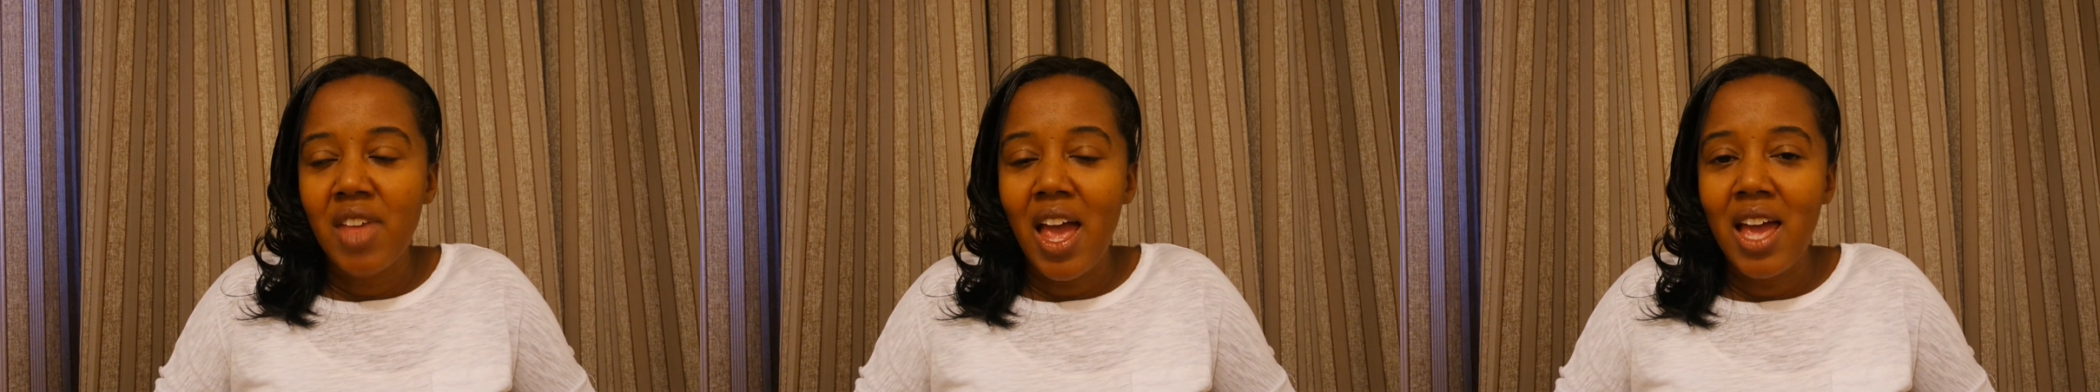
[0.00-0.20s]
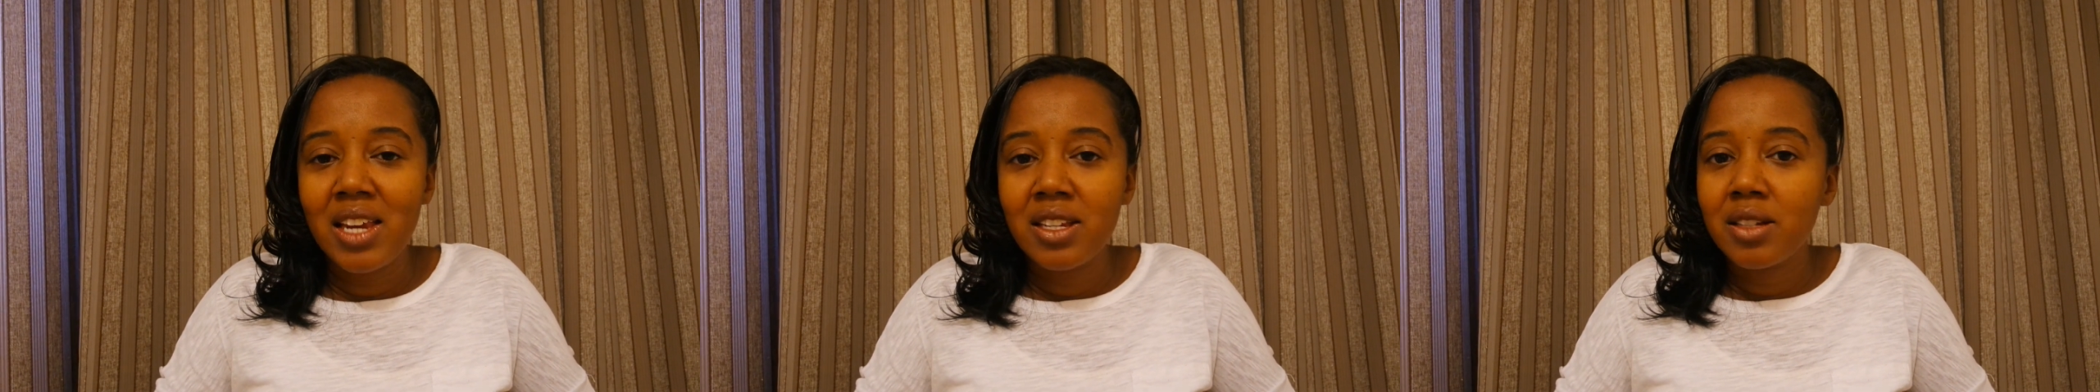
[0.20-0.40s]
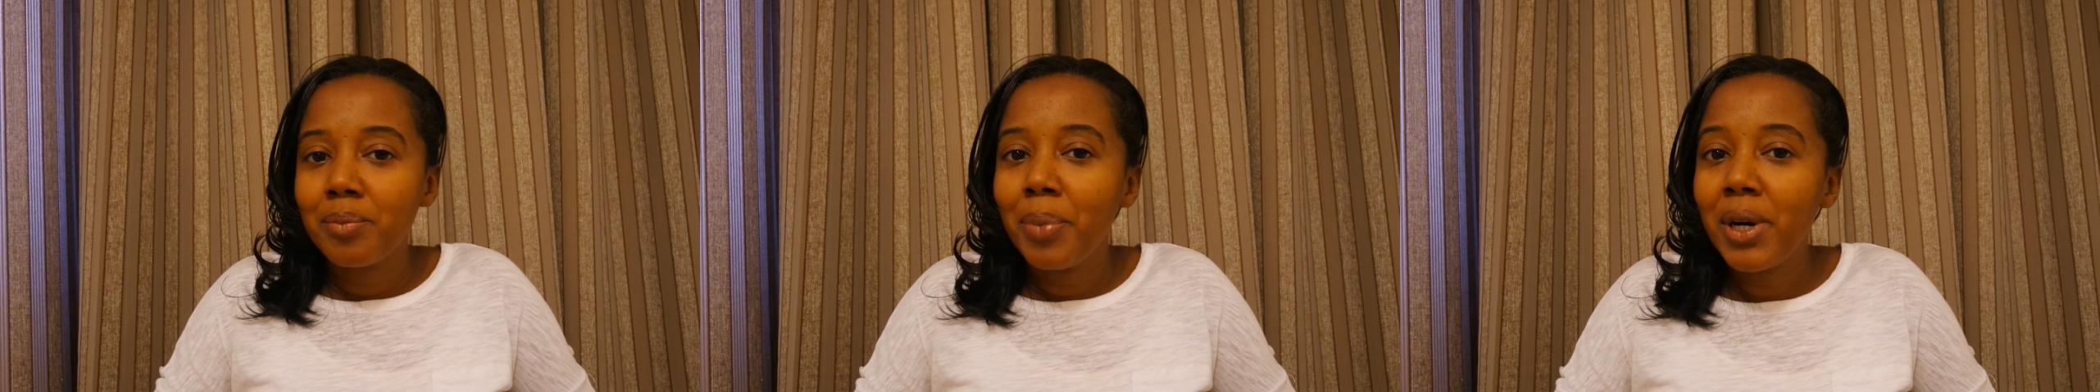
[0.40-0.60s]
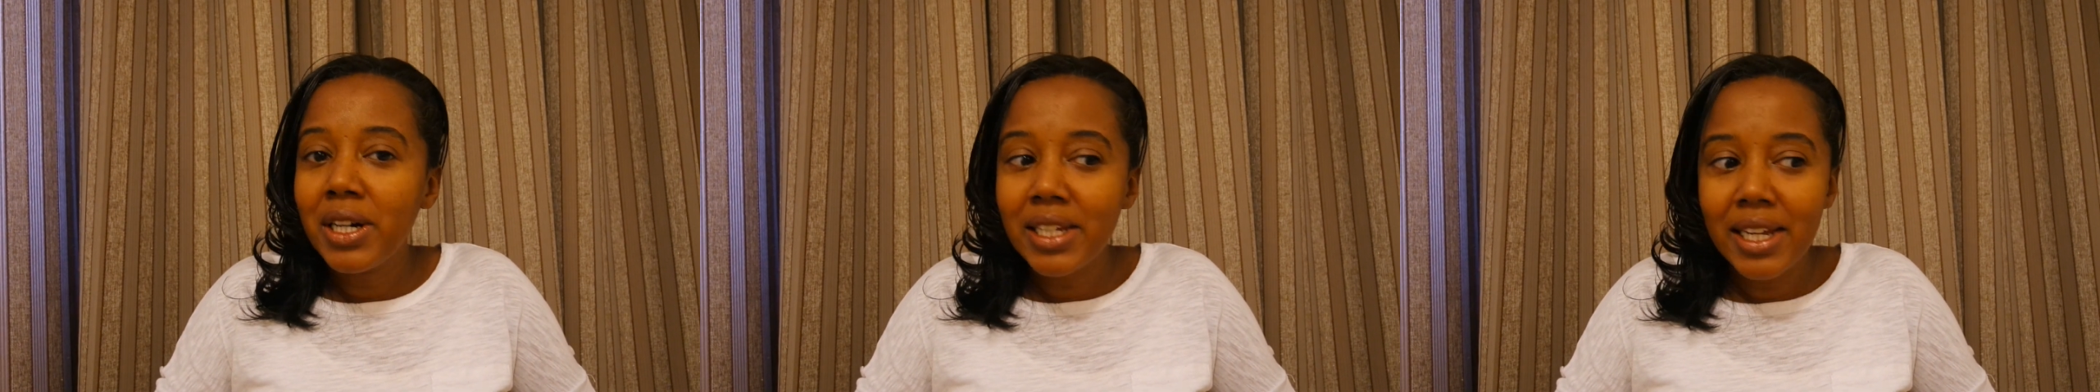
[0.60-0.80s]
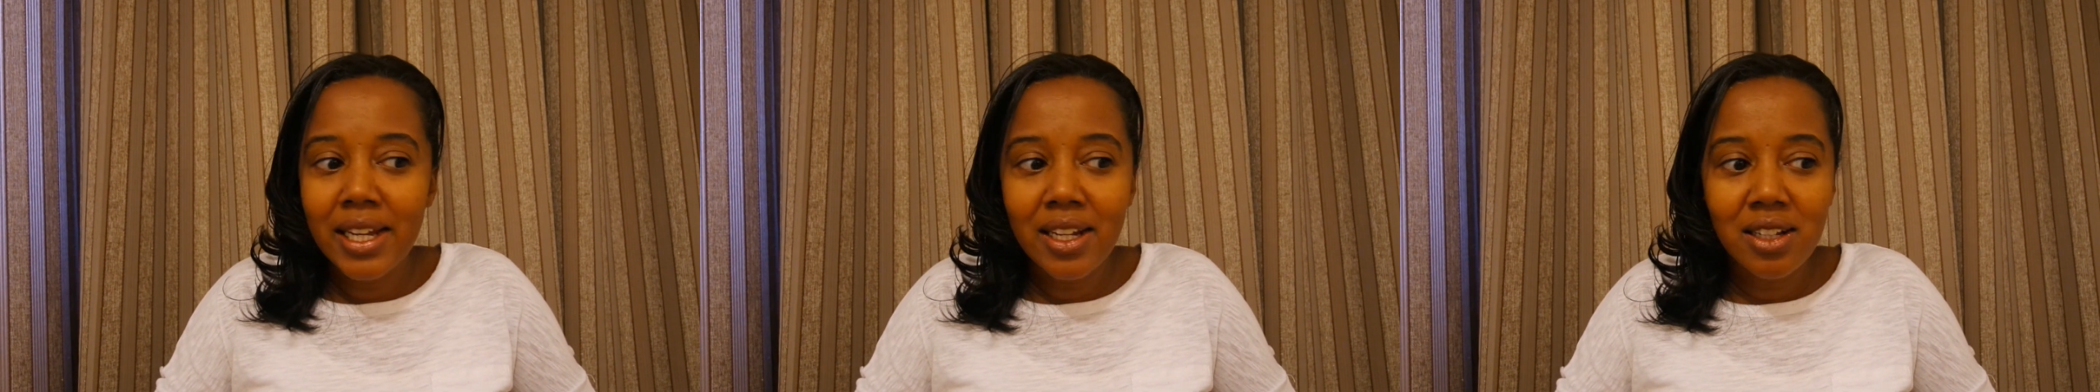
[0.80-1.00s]
And
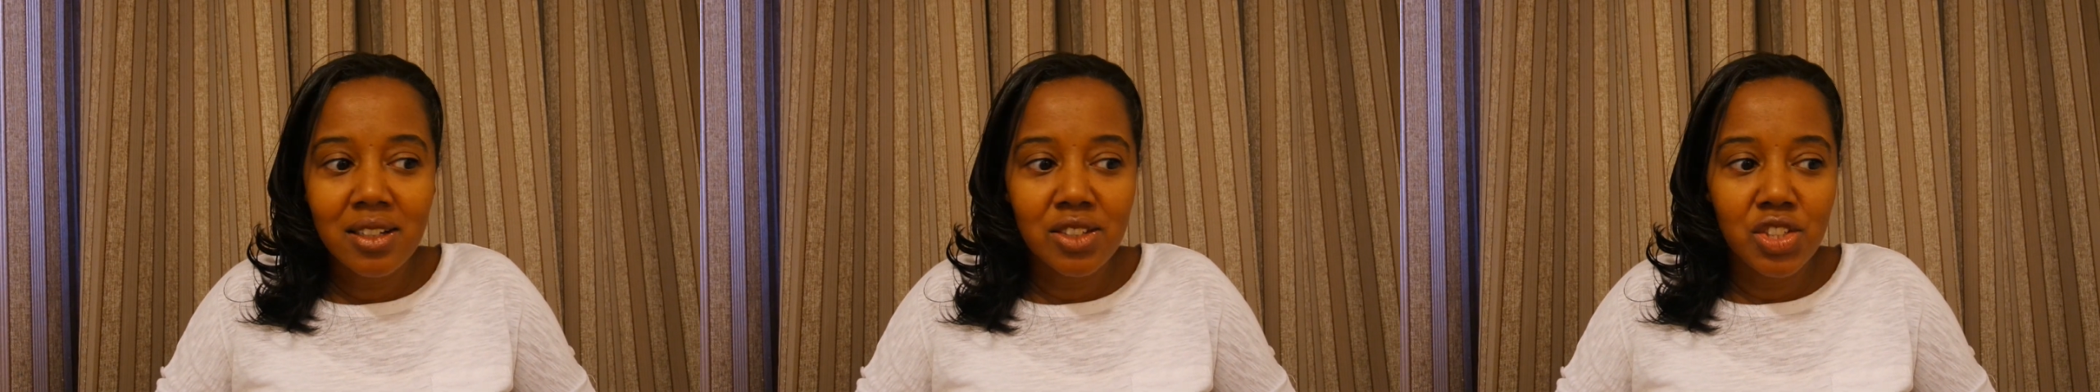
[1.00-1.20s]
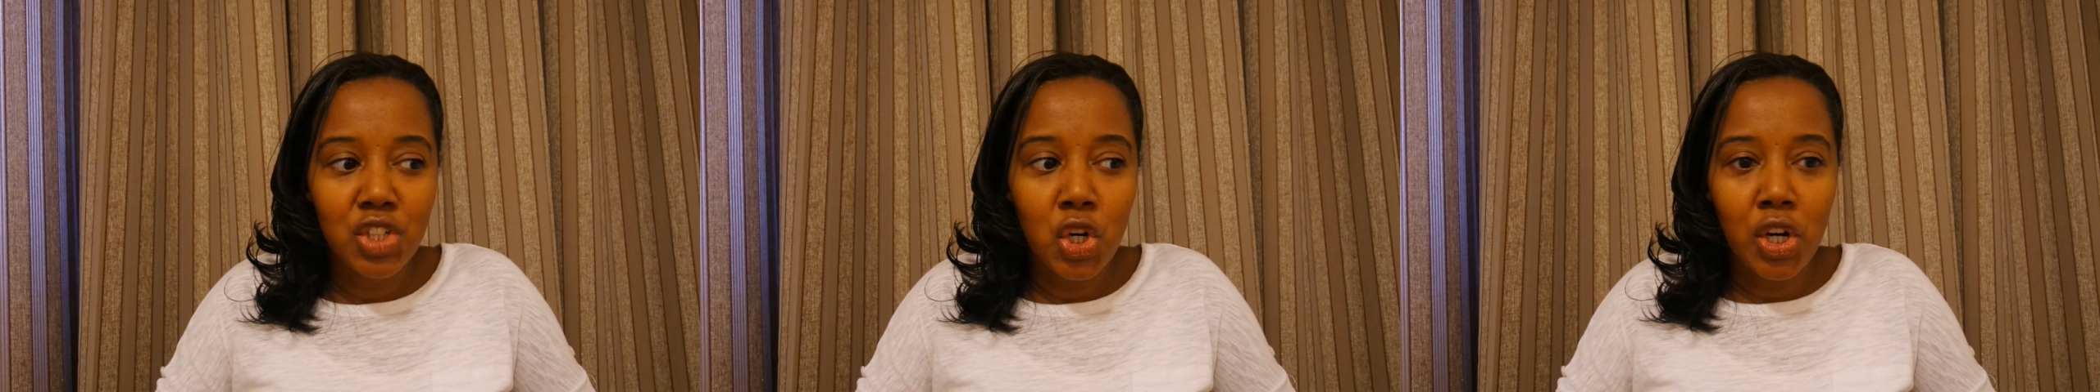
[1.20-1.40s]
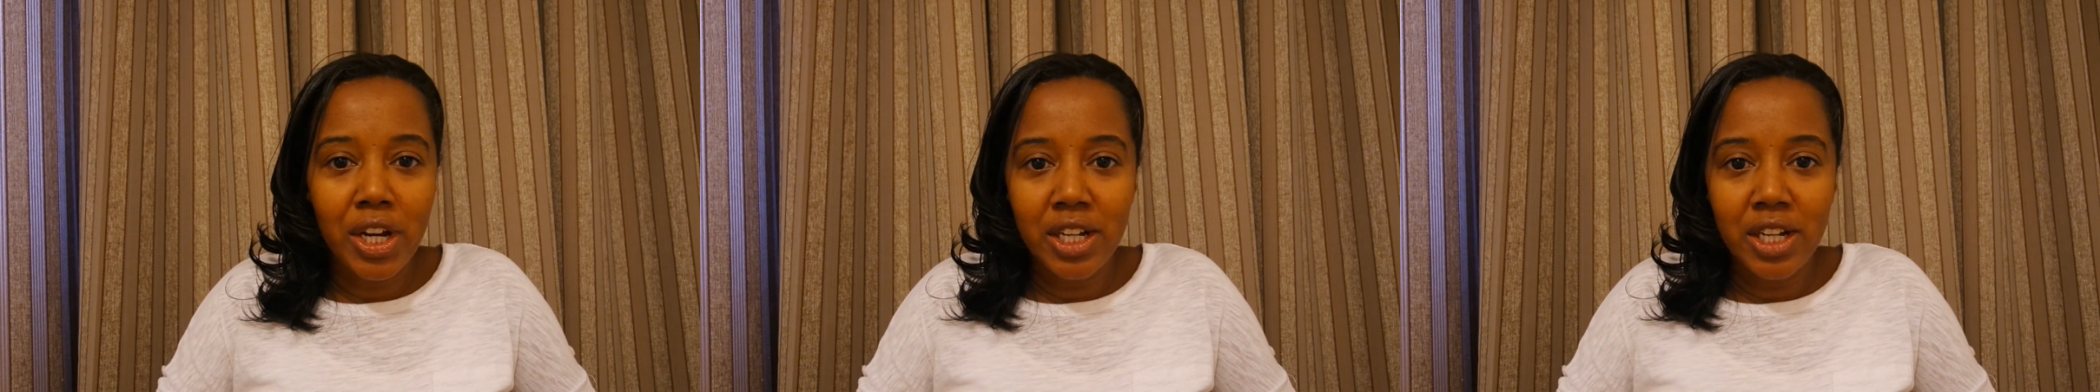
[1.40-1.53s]
putting your